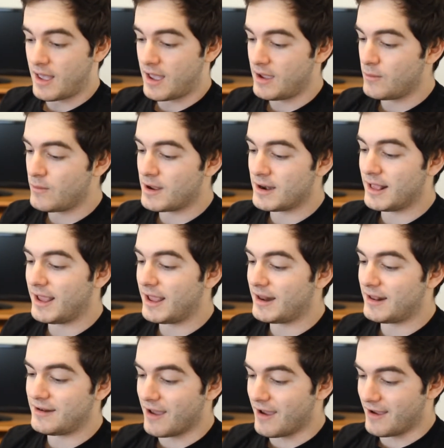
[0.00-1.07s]
I want to get
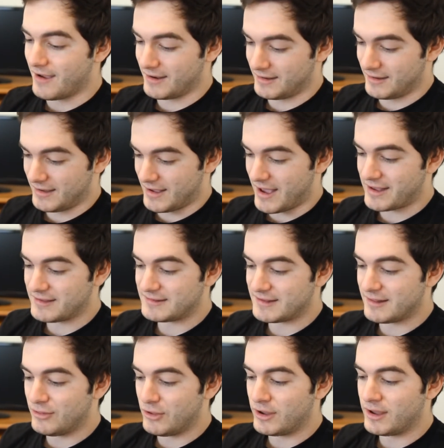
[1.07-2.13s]
a dog, I
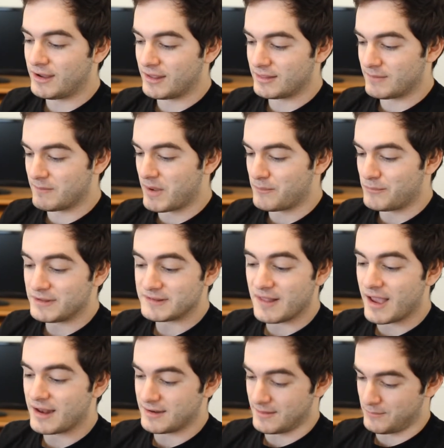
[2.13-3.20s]
said, looking at the puppies
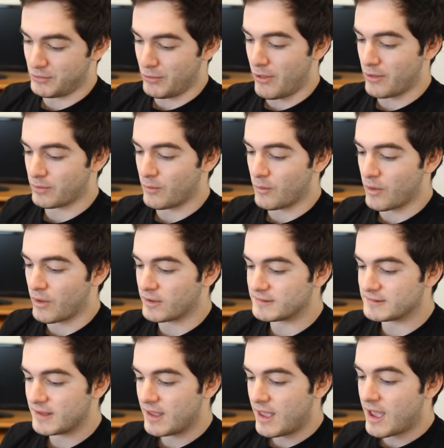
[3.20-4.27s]
lined up along the
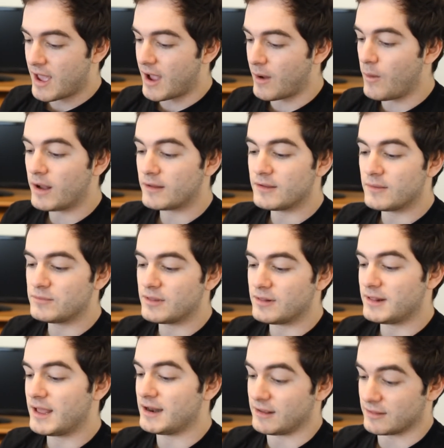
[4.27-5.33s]
walls. I walked up to
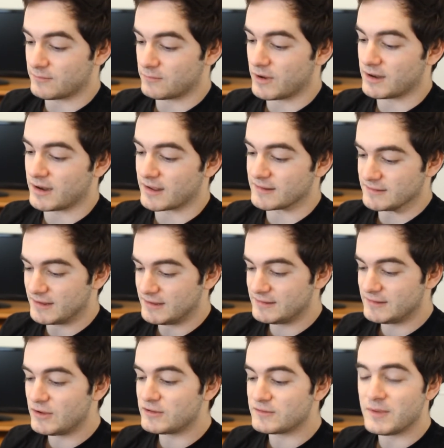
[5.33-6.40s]
the lady at the front desk.
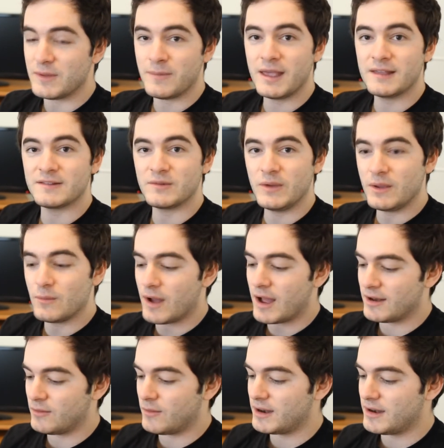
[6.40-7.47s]
Excuse me, miss, we
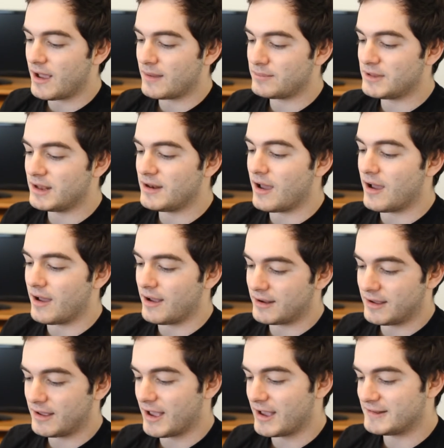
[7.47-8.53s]
want to adopt a
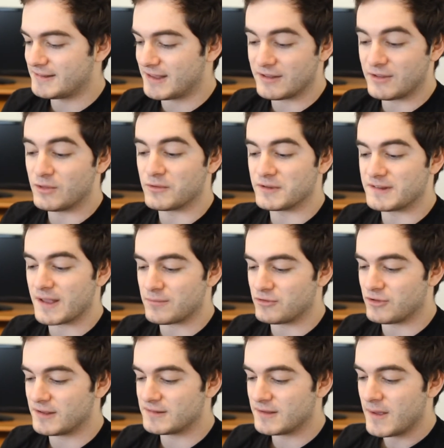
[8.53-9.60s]
dog, I said to the
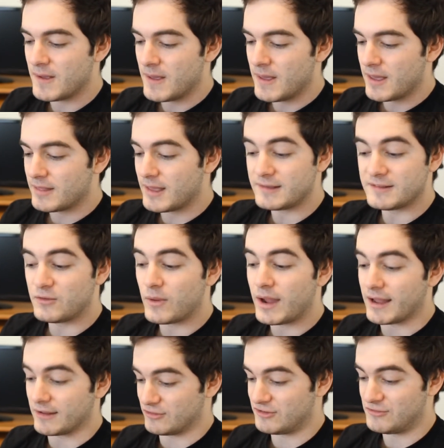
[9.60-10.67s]
receptionist. That's
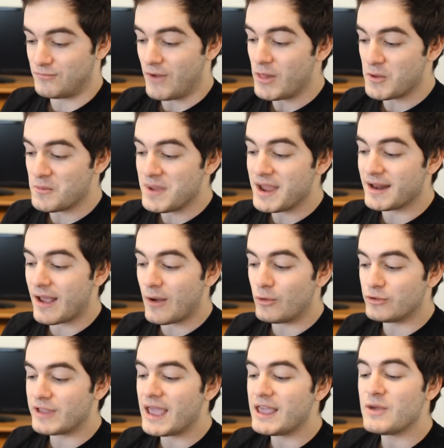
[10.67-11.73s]
great. Just follow me and I
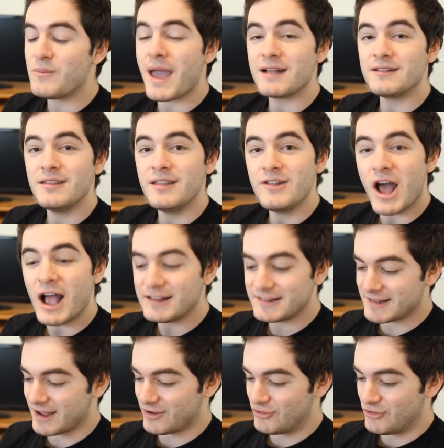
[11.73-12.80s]
will take you back to the dog
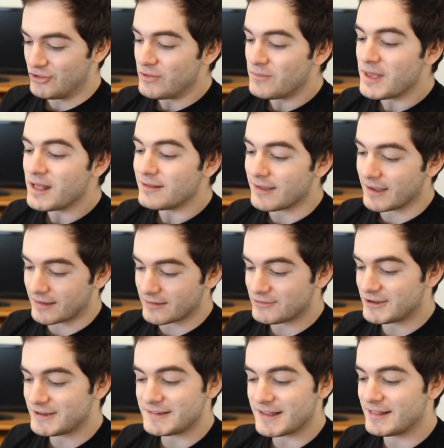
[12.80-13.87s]
section of the building,
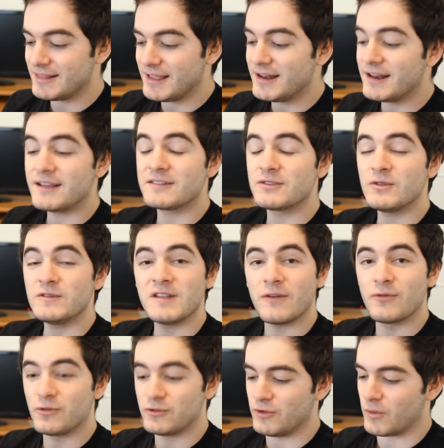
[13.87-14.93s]
she said, leading us through
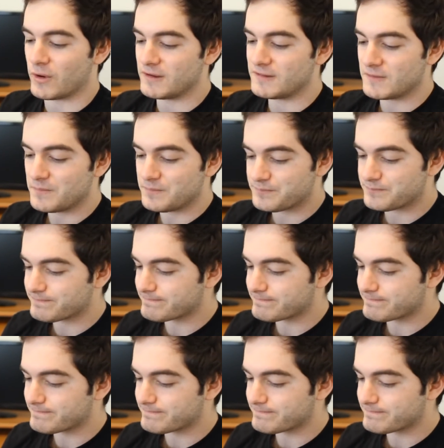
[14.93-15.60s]
several doors.